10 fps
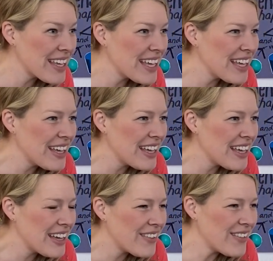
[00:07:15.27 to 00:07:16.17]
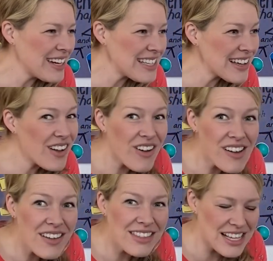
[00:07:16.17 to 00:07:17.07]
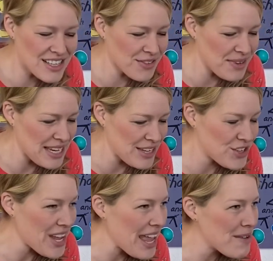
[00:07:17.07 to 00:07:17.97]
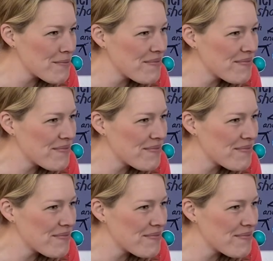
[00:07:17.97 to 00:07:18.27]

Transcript: Caleb? What is it called, this 3D shape?